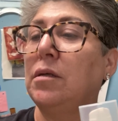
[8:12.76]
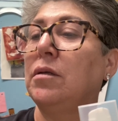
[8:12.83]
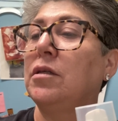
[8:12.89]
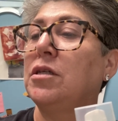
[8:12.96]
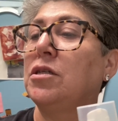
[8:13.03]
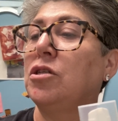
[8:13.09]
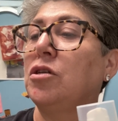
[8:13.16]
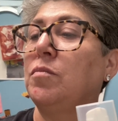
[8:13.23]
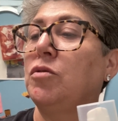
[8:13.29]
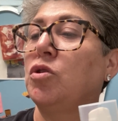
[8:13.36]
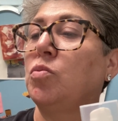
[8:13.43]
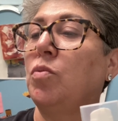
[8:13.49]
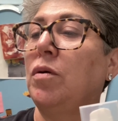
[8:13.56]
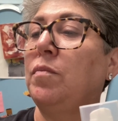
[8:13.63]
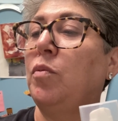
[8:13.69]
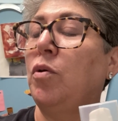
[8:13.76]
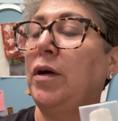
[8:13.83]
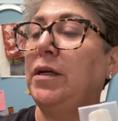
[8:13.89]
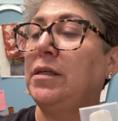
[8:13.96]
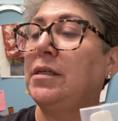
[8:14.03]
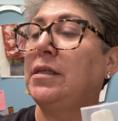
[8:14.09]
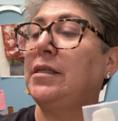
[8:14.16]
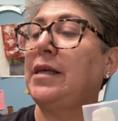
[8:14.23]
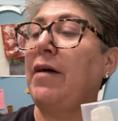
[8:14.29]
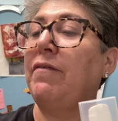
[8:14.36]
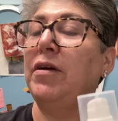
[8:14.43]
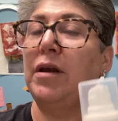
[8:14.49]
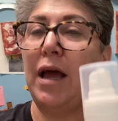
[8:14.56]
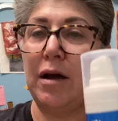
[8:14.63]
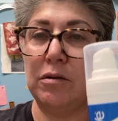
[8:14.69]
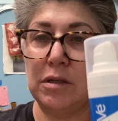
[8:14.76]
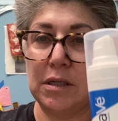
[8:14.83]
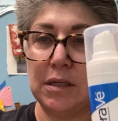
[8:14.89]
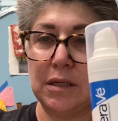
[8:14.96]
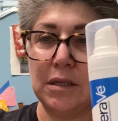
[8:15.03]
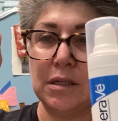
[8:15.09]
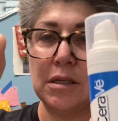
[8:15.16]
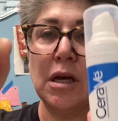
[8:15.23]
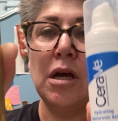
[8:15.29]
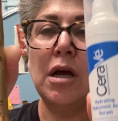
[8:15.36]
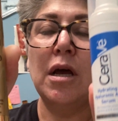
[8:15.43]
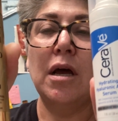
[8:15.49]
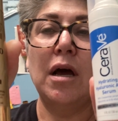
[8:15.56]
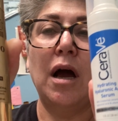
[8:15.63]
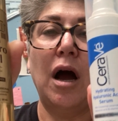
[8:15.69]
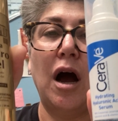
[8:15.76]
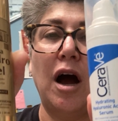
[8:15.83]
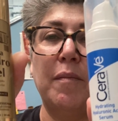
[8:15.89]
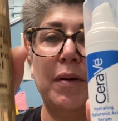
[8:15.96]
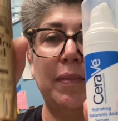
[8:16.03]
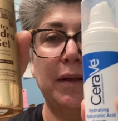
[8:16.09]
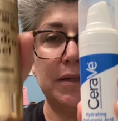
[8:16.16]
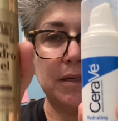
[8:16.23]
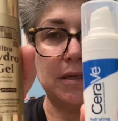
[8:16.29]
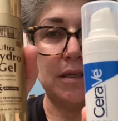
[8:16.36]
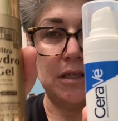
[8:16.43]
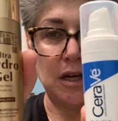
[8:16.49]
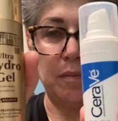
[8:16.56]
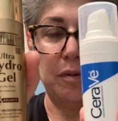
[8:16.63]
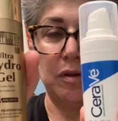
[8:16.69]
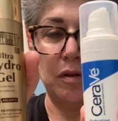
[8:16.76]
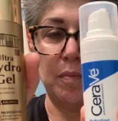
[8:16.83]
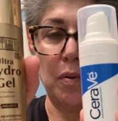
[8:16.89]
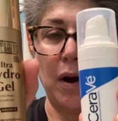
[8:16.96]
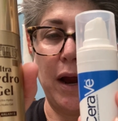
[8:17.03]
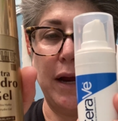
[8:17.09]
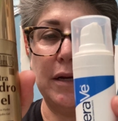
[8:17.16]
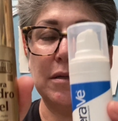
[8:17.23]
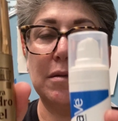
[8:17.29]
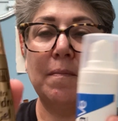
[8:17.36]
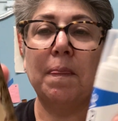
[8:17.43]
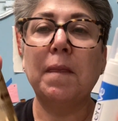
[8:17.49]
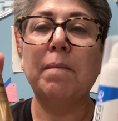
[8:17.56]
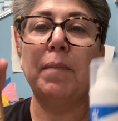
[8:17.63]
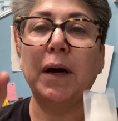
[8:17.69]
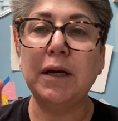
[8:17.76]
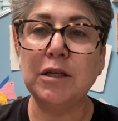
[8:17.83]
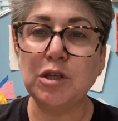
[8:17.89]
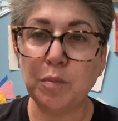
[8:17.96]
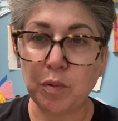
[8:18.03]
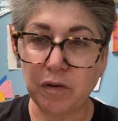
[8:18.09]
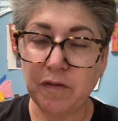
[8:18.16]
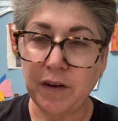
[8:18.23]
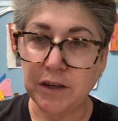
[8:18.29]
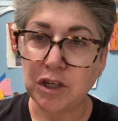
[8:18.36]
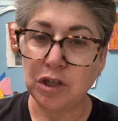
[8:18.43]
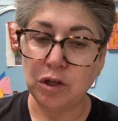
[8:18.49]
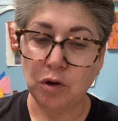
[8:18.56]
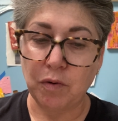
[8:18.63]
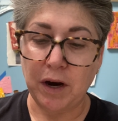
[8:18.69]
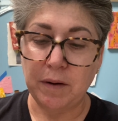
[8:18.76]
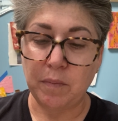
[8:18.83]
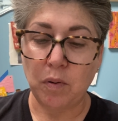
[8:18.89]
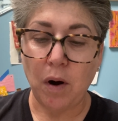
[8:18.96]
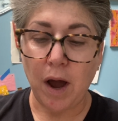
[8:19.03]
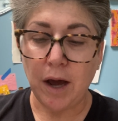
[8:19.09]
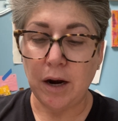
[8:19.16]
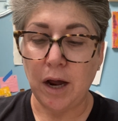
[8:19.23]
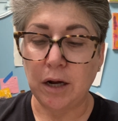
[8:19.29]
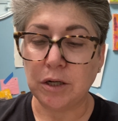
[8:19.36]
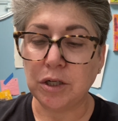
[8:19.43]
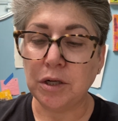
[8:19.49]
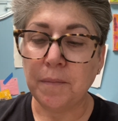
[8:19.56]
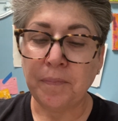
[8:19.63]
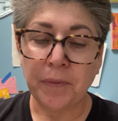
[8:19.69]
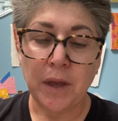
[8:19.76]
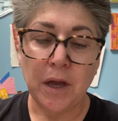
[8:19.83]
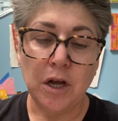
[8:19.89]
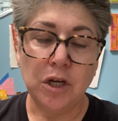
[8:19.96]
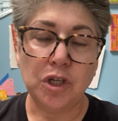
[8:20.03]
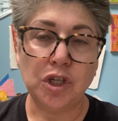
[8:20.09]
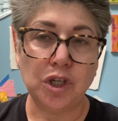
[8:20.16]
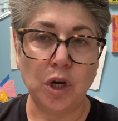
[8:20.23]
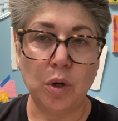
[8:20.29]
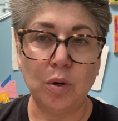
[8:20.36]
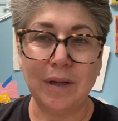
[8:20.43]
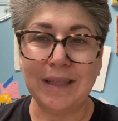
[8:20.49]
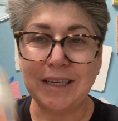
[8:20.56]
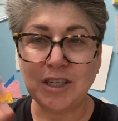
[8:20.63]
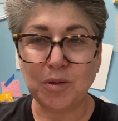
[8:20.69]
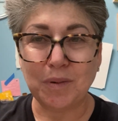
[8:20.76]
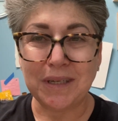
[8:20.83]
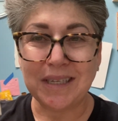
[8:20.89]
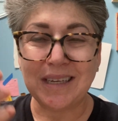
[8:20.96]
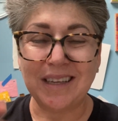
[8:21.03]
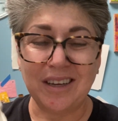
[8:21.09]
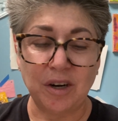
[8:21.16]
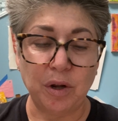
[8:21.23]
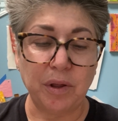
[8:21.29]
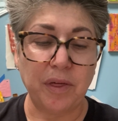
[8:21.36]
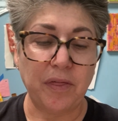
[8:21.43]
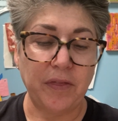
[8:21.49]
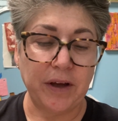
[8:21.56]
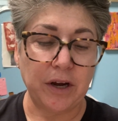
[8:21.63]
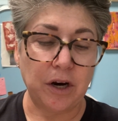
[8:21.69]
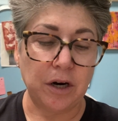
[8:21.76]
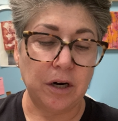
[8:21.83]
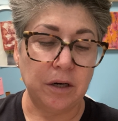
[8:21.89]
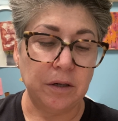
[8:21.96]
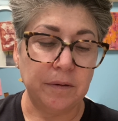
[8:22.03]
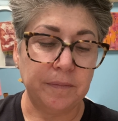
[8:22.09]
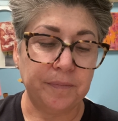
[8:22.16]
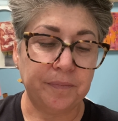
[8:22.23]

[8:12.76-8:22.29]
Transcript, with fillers: this is almost 1.7 ounces. Um, and this is double the price, but it's a professional grade product. So this one's a little thicker.